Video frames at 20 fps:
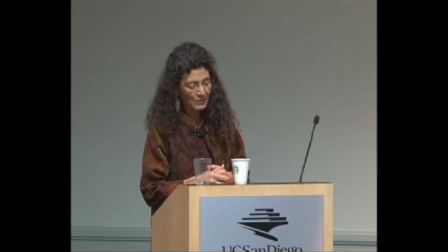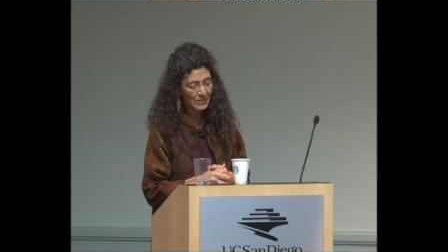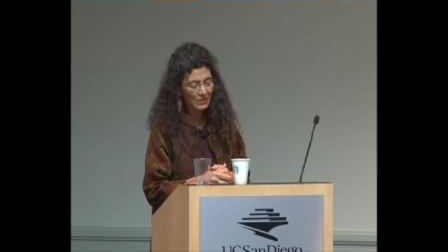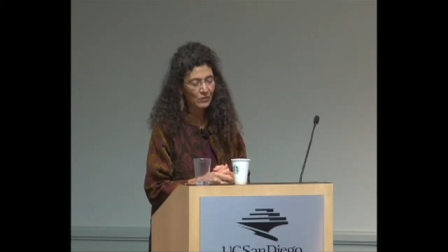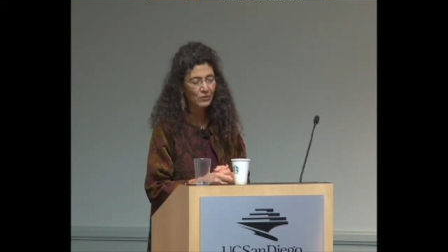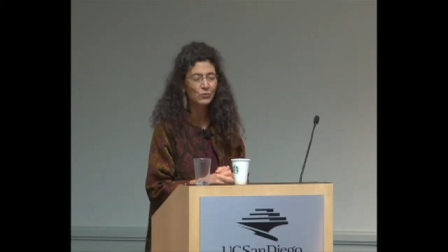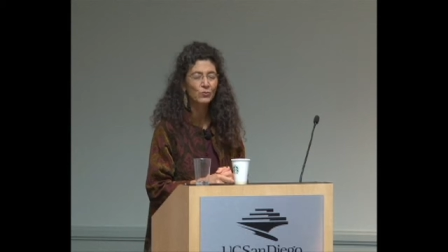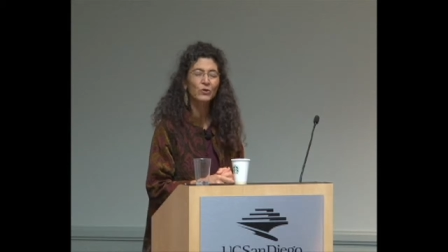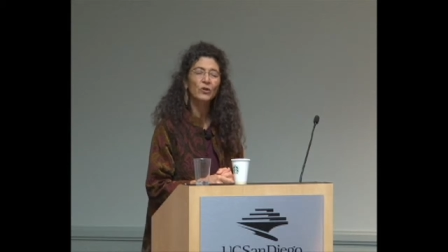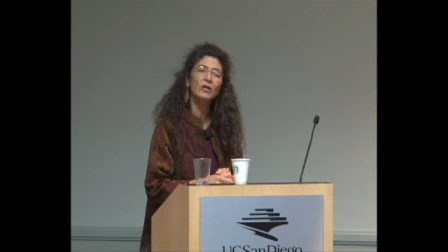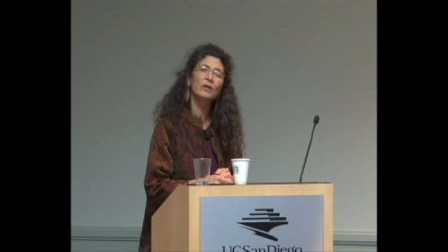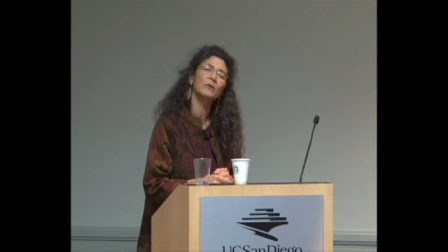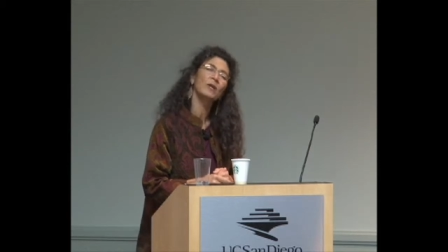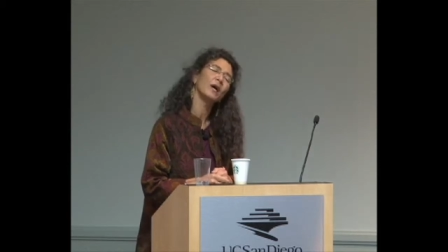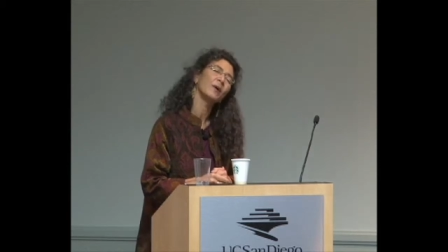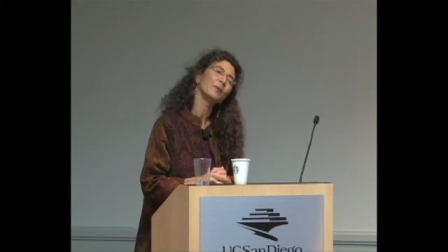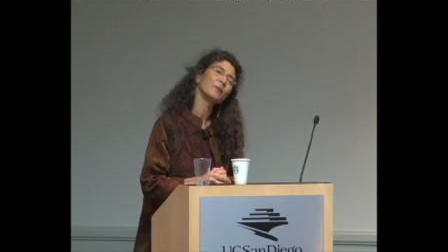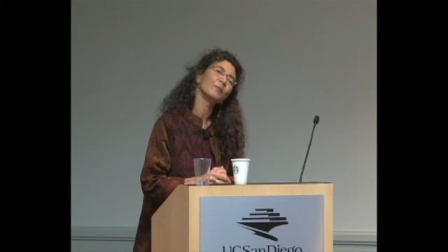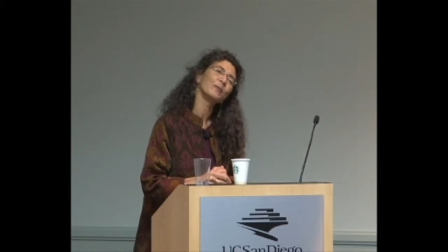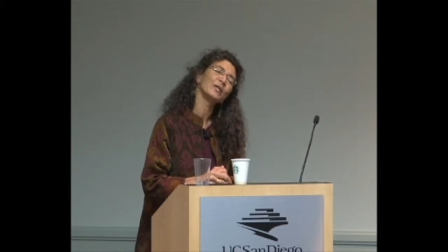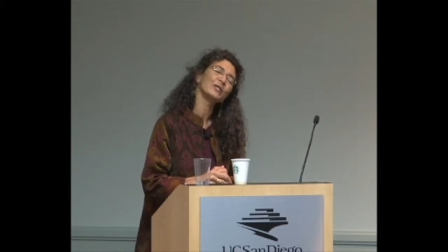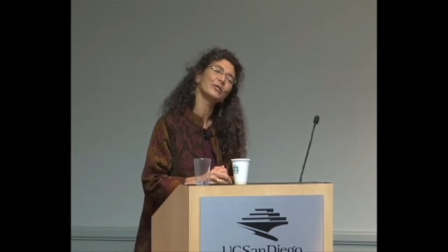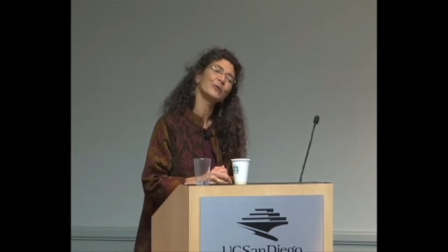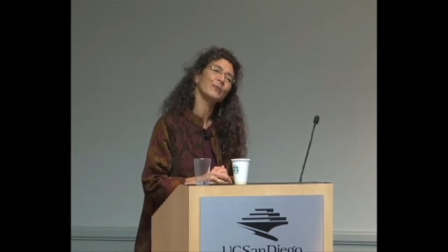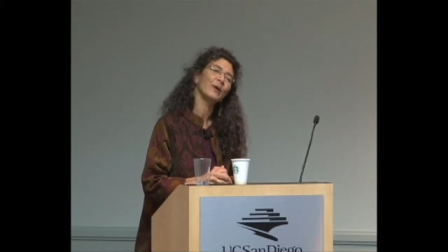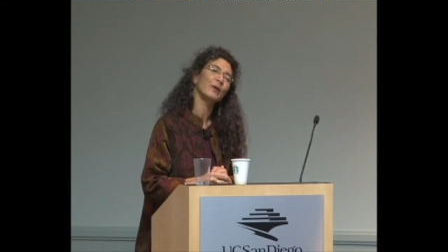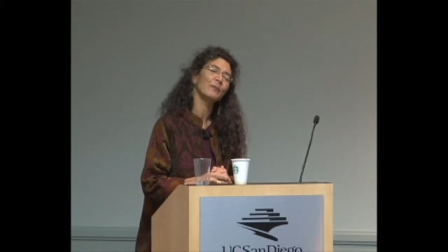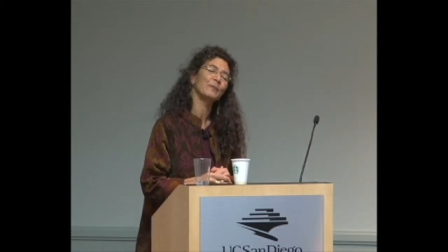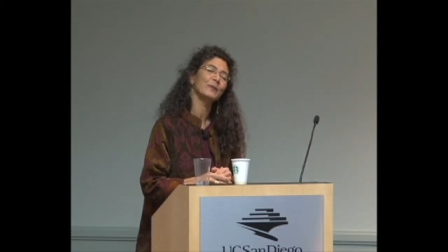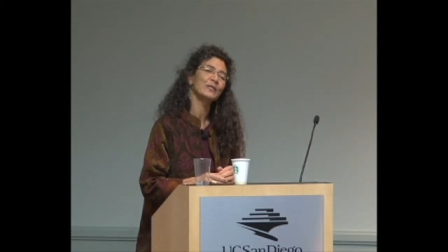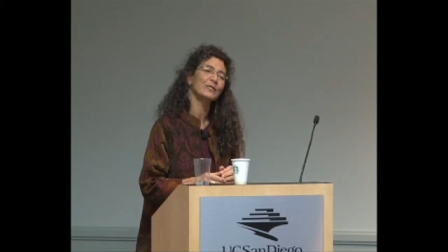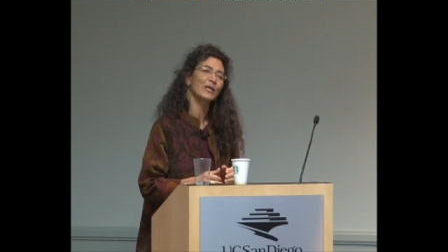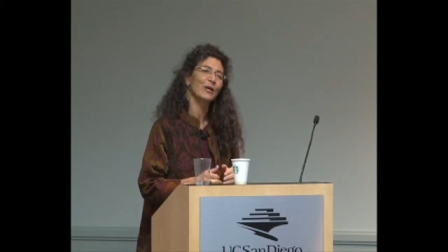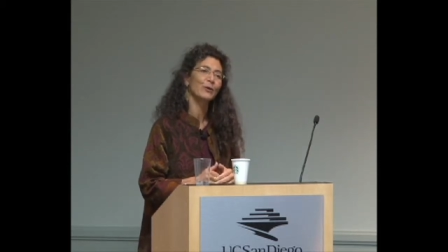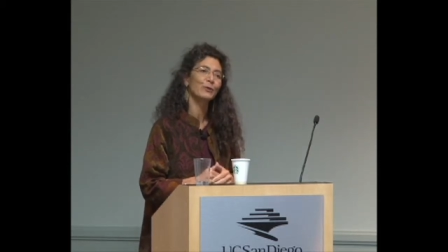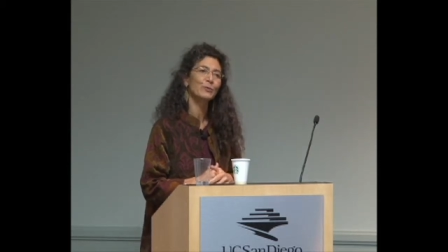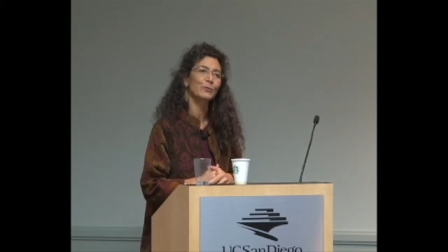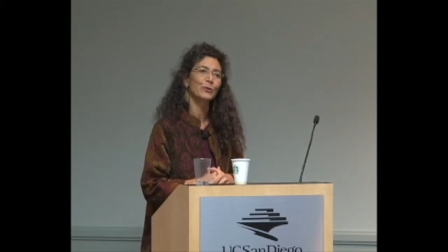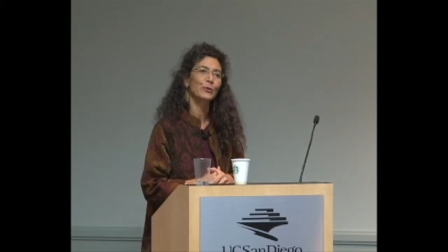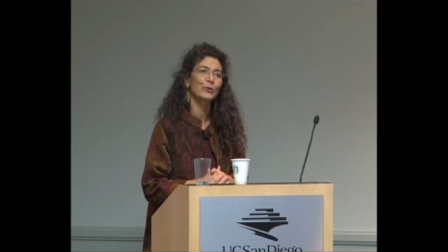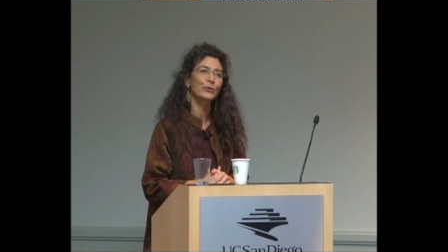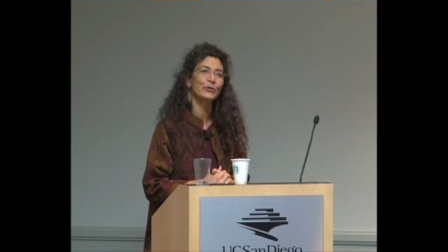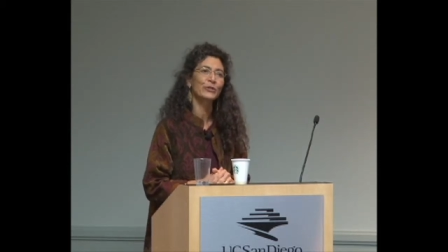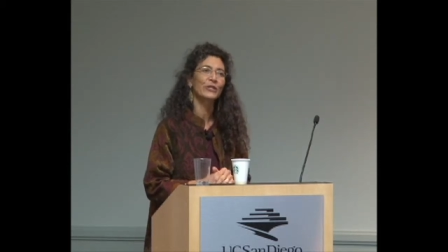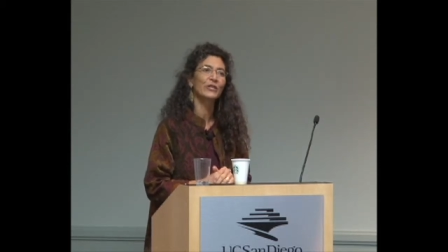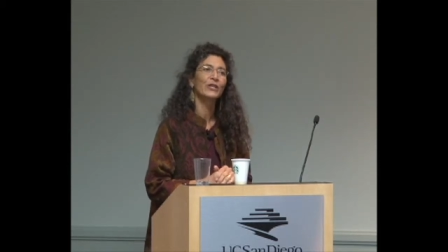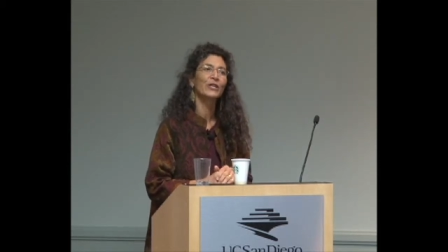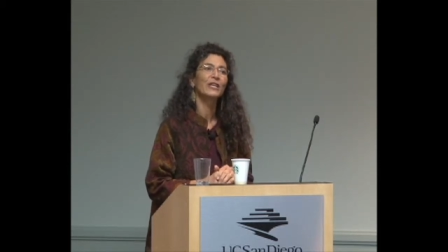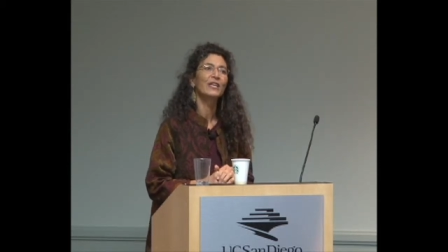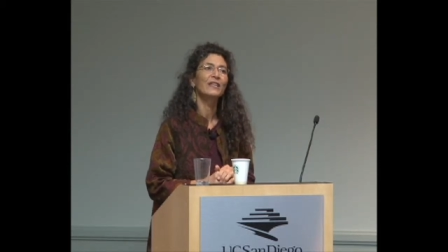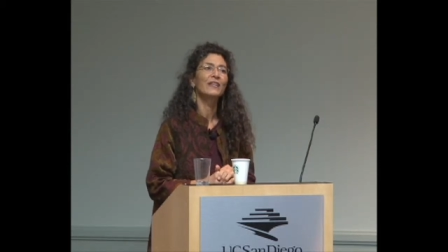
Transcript: Massao's work and not much about Massao's person,